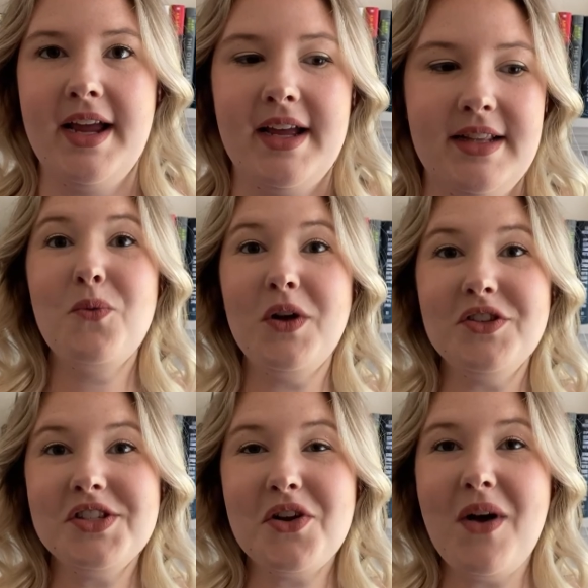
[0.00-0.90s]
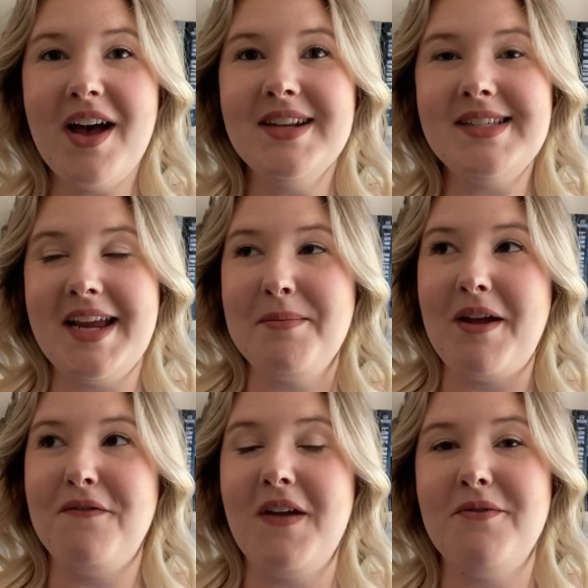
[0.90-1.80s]
And I will just go ahead and say
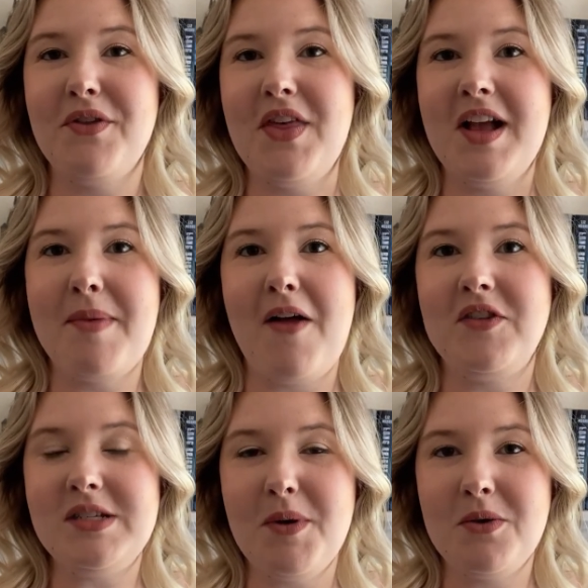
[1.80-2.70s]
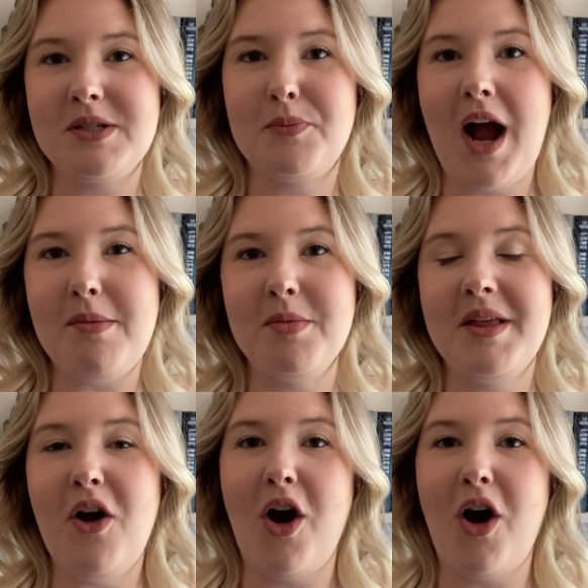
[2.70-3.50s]
my favorite thing about this book was probably